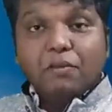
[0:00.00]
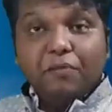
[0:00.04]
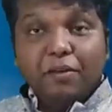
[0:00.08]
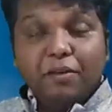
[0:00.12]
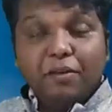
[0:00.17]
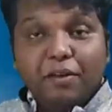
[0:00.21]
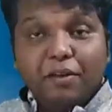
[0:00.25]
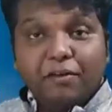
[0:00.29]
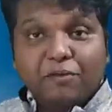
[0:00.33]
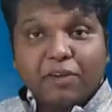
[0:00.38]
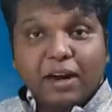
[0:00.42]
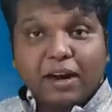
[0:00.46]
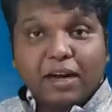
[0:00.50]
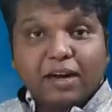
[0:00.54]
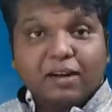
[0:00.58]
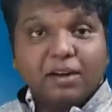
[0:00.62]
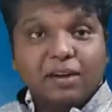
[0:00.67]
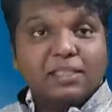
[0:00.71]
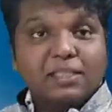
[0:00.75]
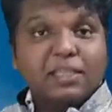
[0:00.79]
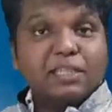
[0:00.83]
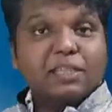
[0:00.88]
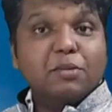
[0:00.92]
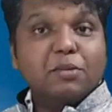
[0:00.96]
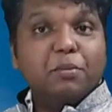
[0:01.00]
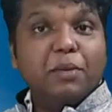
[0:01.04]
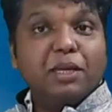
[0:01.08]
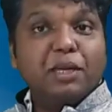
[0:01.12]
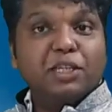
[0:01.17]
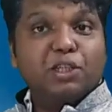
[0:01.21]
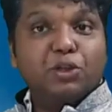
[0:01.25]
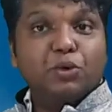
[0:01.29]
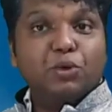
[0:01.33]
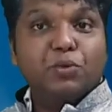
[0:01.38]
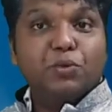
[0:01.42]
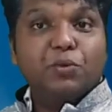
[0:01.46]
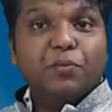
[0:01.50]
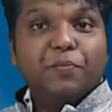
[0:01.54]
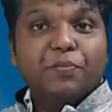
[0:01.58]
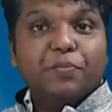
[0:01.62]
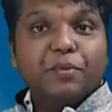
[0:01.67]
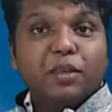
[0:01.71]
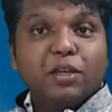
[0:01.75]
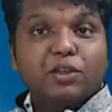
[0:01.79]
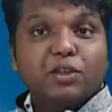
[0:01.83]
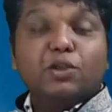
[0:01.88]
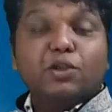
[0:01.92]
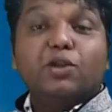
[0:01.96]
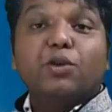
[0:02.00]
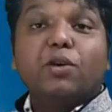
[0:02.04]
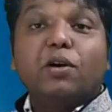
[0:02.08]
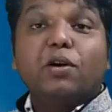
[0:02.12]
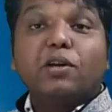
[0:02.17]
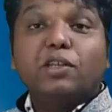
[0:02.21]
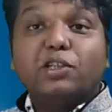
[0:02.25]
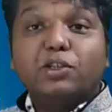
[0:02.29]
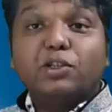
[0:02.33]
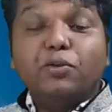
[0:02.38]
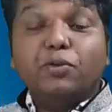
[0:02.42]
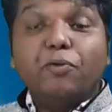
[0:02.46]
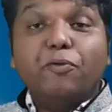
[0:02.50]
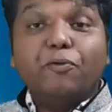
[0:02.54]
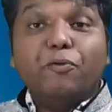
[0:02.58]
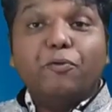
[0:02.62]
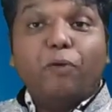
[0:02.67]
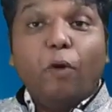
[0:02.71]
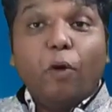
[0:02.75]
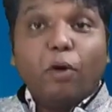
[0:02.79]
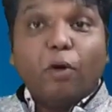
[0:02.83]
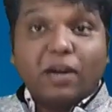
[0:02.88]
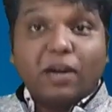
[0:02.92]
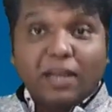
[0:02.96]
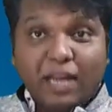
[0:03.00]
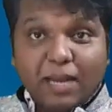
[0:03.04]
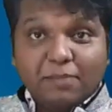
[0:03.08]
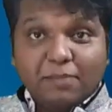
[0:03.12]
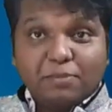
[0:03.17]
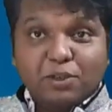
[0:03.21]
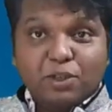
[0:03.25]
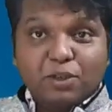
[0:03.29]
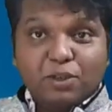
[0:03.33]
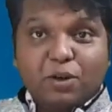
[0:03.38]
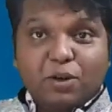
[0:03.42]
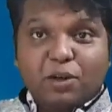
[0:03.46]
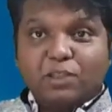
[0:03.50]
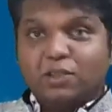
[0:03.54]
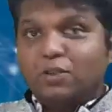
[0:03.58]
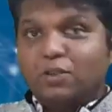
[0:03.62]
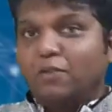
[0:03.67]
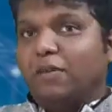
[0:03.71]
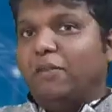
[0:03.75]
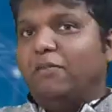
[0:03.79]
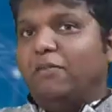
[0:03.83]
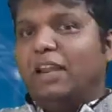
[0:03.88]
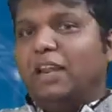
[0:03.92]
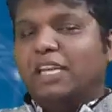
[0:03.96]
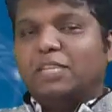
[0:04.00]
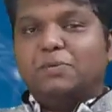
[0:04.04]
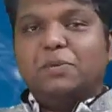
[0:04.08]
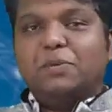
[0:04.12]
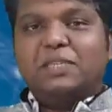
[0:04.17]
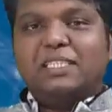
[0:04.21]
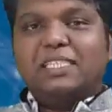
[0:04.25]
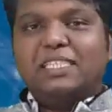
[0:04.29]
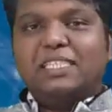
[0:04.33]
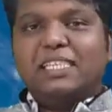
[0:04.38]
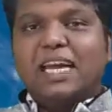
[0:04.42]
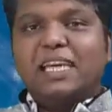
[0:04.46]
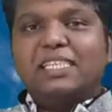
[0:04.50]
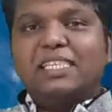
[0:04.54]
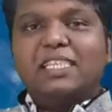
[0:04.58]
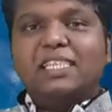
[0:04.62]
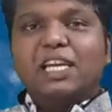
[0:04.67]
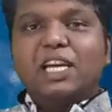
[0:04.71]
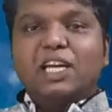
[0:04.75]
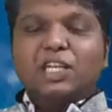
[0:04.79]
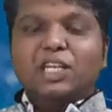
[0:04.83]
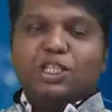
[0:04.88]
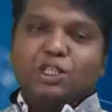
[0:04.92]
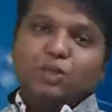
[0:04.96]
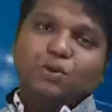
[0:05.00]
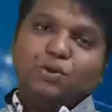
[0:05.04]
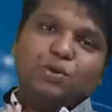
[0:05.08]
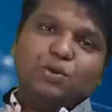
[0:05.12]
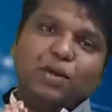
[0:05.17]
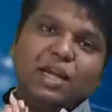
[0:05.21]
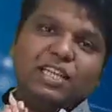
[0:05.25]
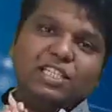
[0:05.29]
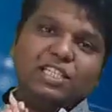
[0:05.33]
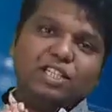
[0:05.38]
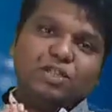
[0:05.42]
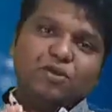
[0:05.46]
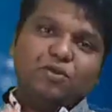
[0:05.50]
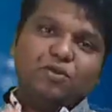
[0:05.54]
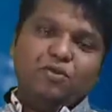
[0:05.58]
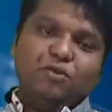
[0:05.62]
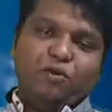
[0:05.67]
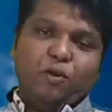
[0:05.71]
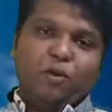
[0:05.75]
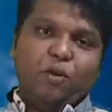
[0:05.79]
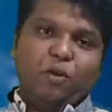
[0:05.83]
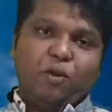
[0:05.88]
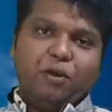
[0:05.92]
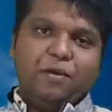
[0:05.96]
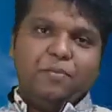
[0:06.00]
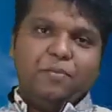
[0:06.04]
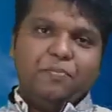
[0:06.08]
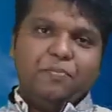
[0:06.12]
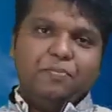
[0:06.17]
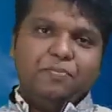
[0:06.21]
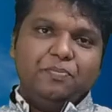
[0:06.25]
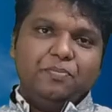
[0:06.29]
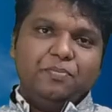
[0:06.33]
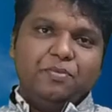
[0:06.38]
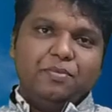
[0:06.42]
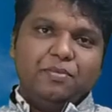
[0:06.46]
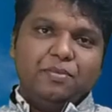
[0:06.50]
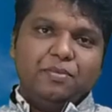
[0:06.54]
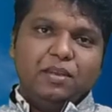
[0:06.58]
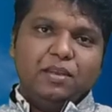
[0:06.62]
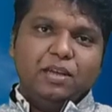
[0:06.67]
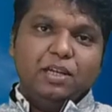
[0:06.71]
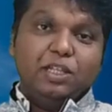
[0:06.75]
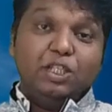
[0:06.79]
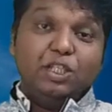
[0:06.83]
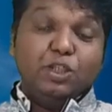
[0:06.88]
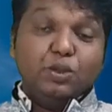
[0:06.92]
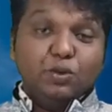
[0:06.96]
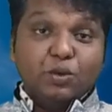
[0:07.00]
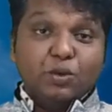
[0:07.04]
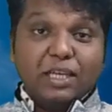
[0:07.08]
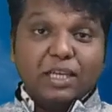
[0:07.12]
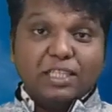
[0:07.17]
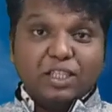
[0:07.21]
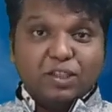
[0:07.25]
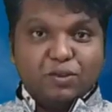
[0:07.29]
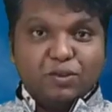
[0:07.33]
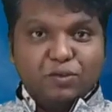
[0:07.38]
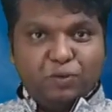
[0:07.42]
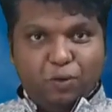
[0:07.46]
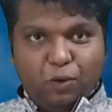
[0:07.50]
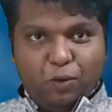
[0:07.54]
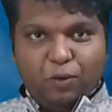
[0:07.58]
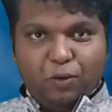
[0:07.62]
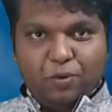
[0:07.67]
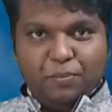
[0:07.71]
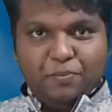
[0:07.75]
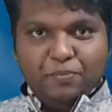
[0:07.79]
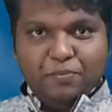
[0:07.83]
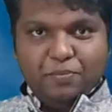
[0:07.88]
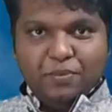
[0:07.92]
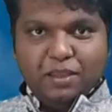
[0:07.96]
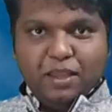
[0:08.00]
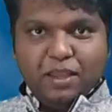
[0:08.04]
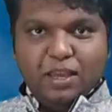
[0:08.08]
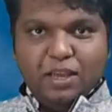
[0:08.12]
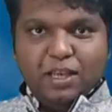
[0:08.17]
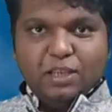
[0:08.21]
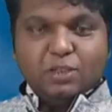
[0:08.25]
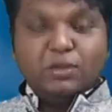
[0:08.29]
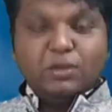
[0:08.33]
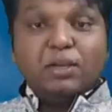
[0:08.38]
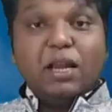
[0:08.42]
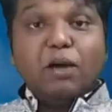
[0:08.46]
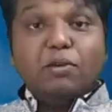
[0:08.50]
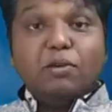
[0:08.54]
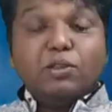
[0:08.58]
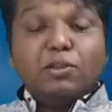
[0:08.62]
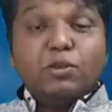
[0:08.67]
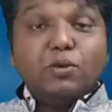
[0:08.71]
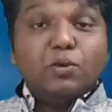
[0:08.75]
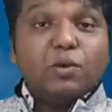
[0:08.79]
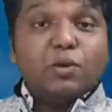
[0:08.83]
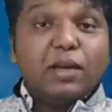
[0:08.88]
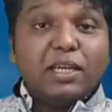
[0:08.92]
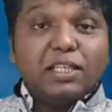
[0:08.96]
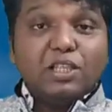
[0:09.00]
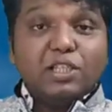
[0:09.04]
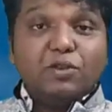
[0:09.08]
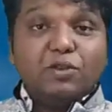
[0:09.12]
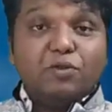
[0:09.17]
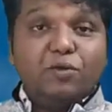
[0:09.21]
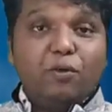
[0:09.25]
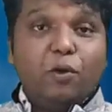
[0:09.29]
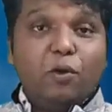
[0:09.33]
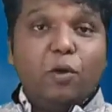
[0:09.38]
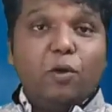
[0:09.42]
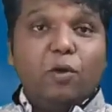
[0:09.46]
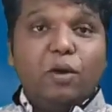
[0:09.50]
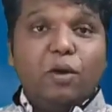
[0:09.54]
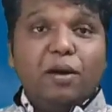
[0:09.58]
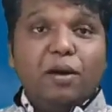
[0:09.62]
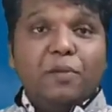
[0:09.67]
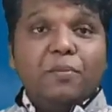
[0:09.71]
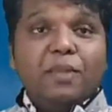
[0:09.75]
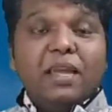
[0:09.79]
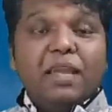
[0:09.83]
were factorizing by 2. So you got 4 times you got. So we will express it as 2 raised to 4. 2 raised to 4. So now 2 raised to 4